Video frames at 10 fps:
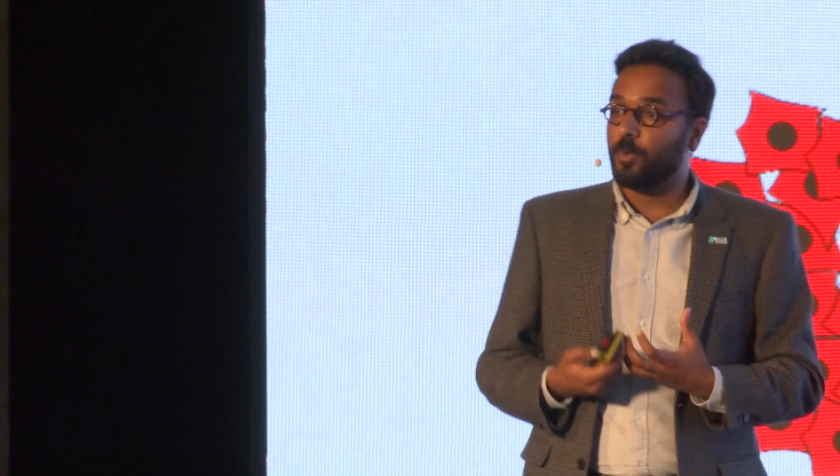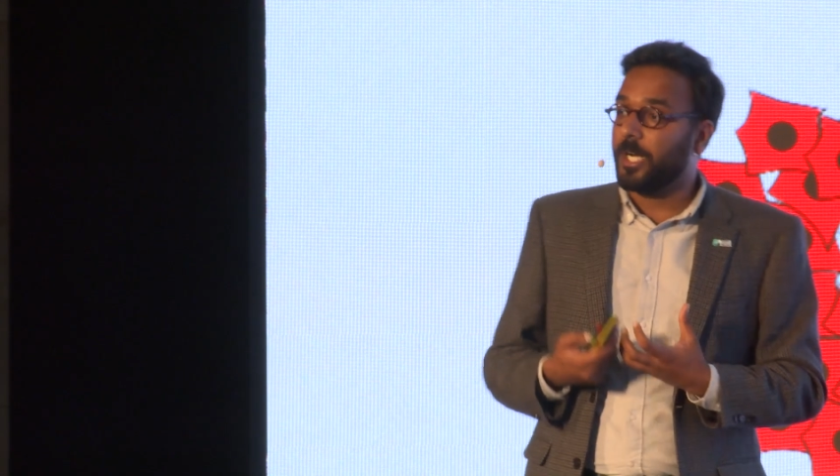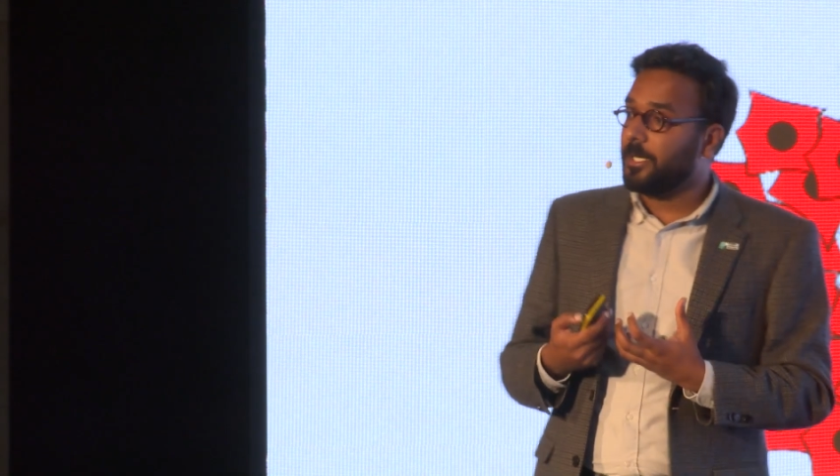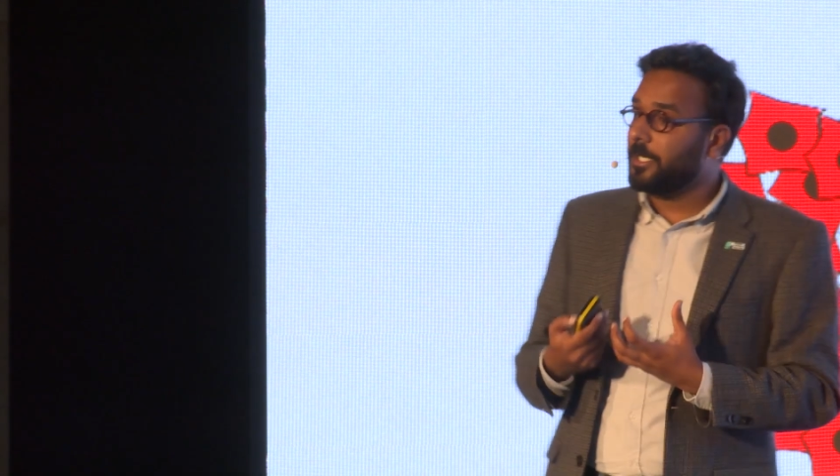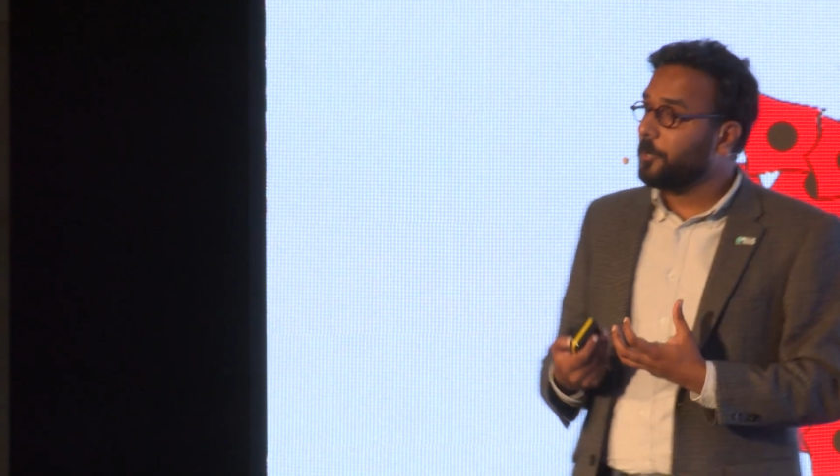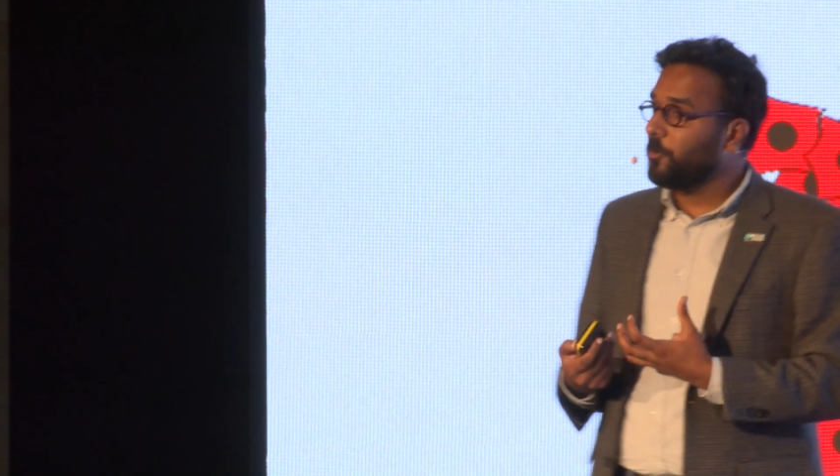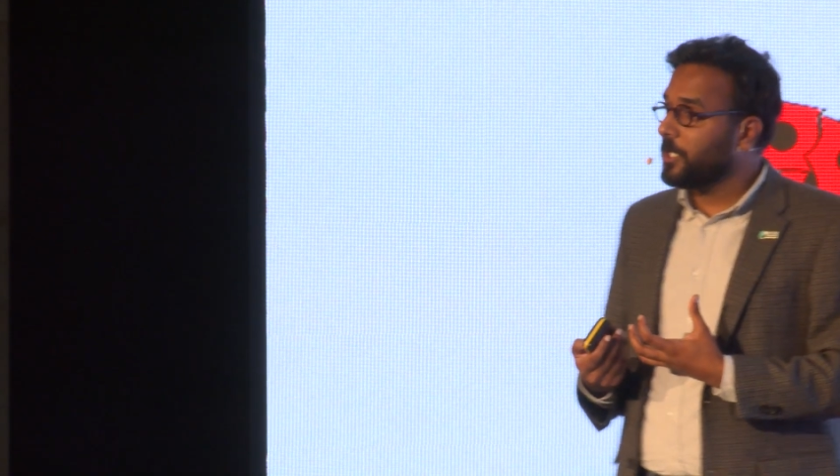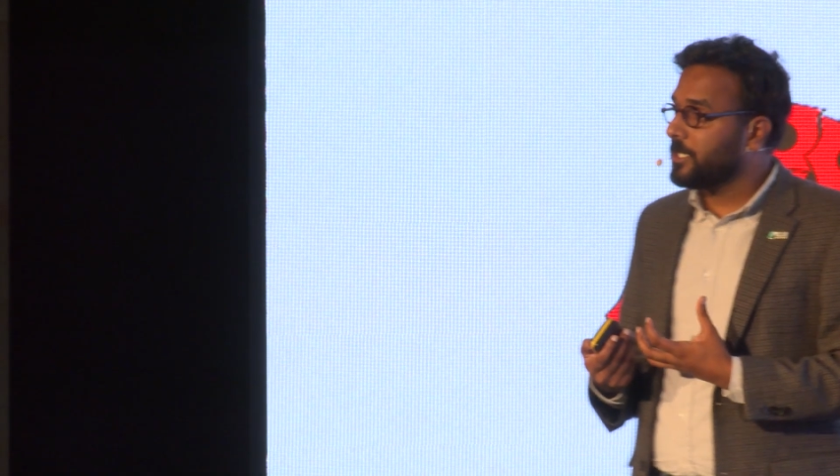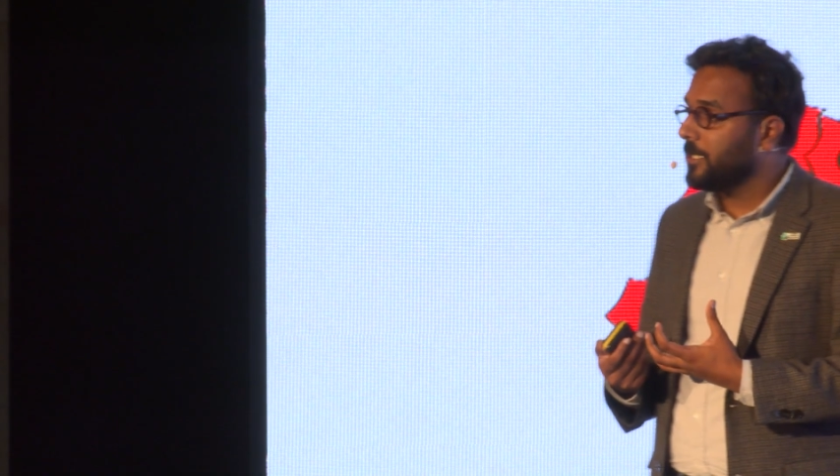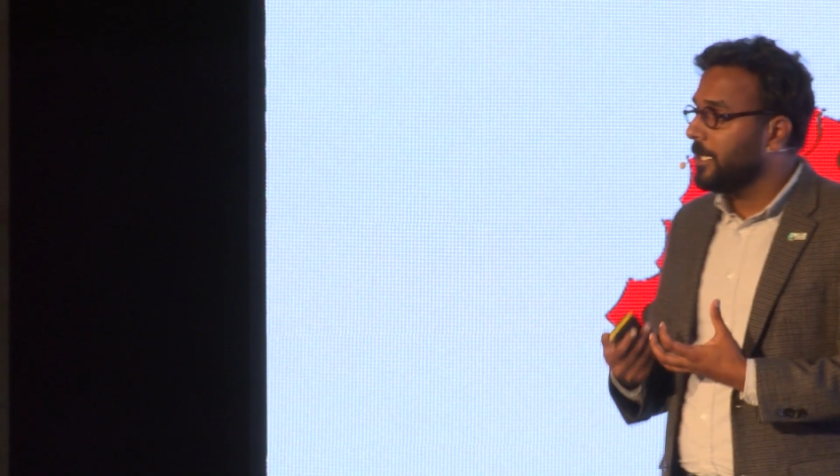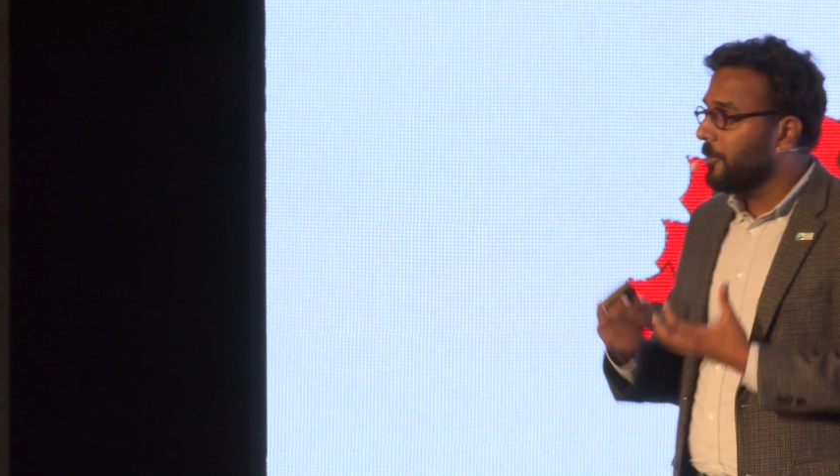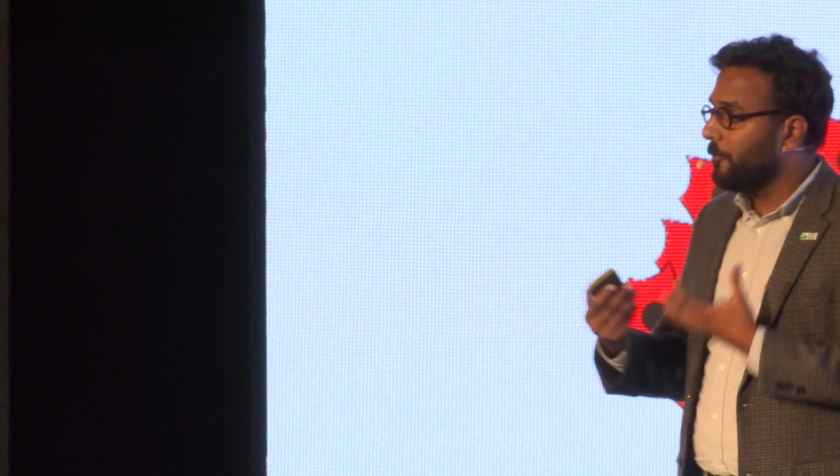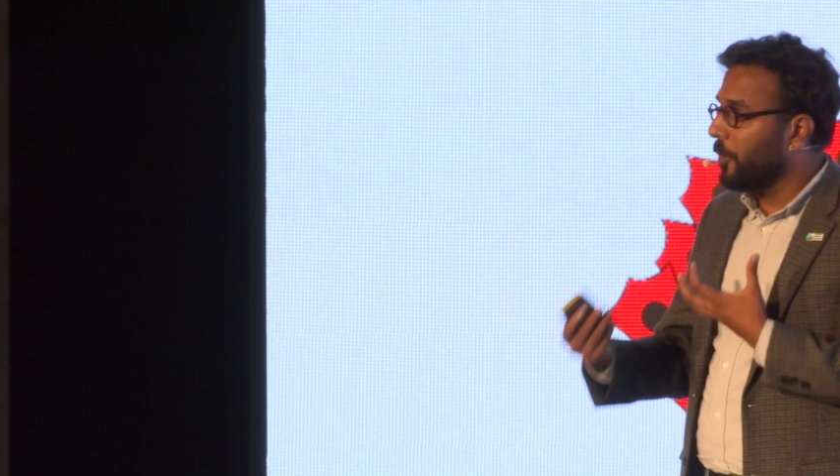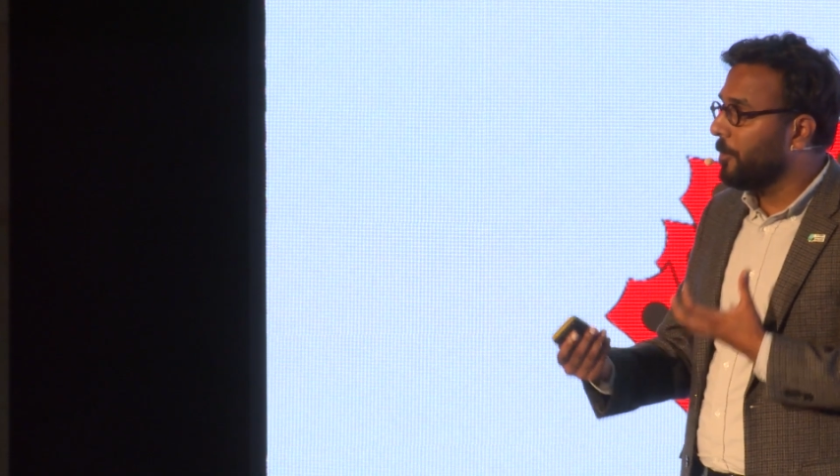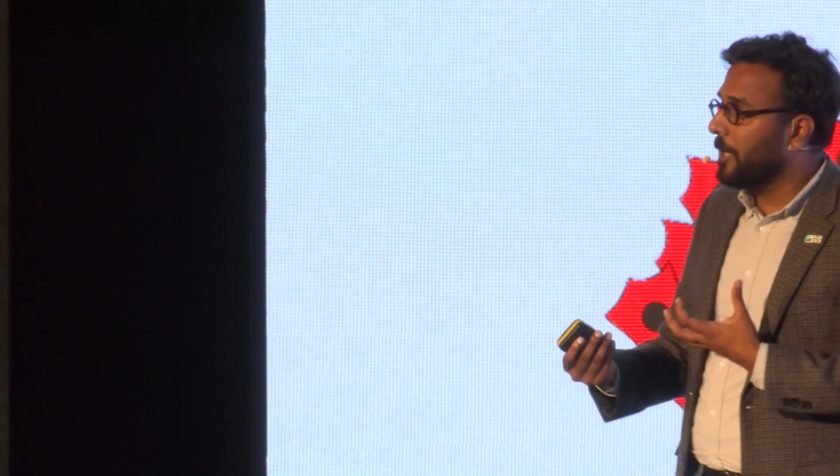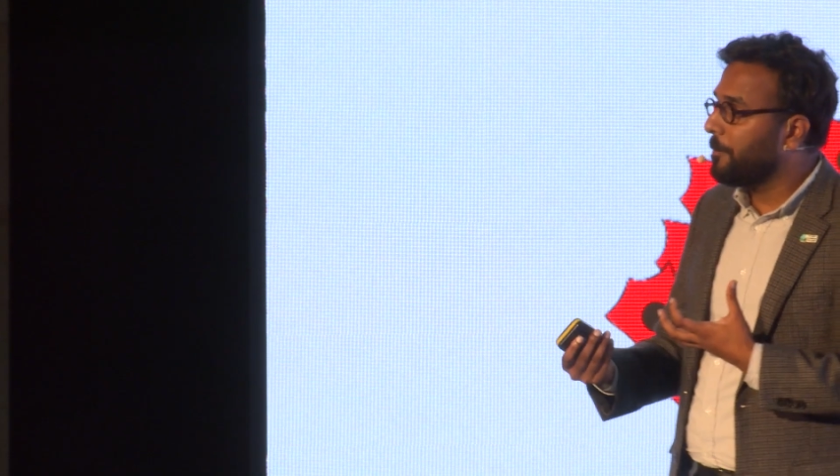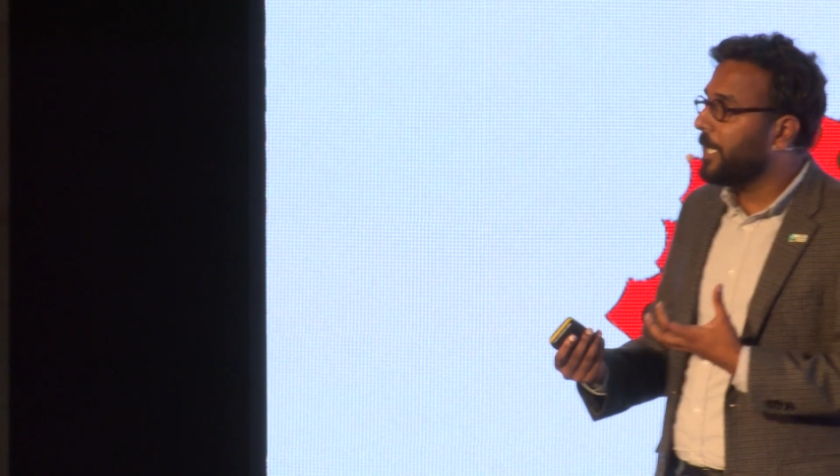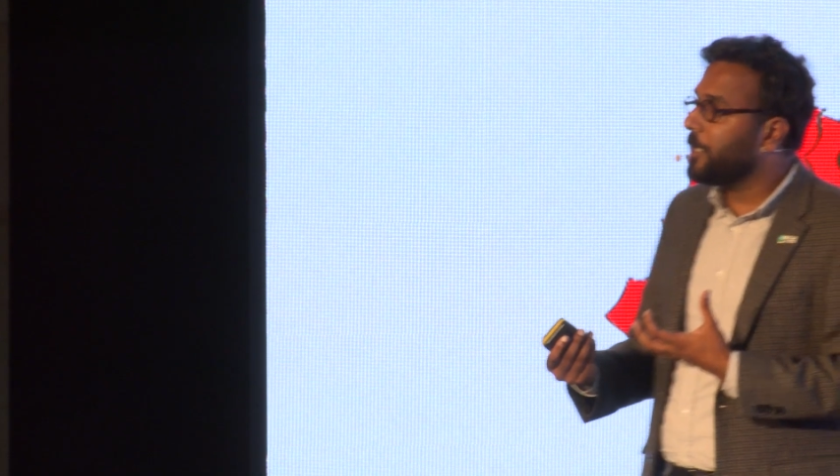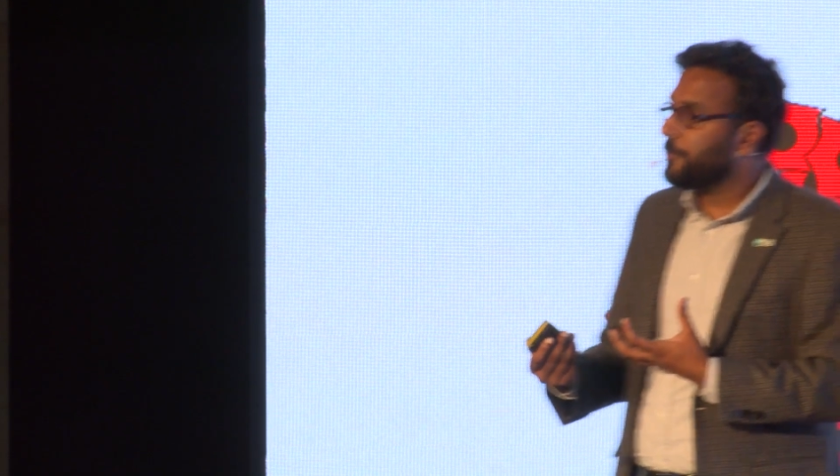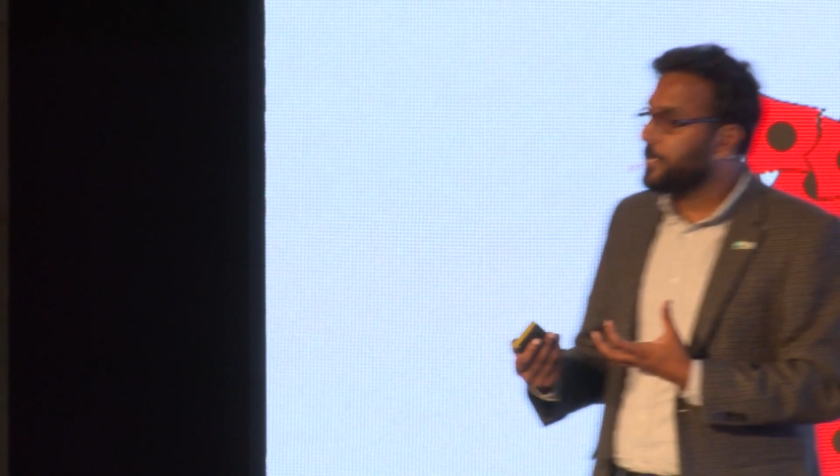what I did was, from a plate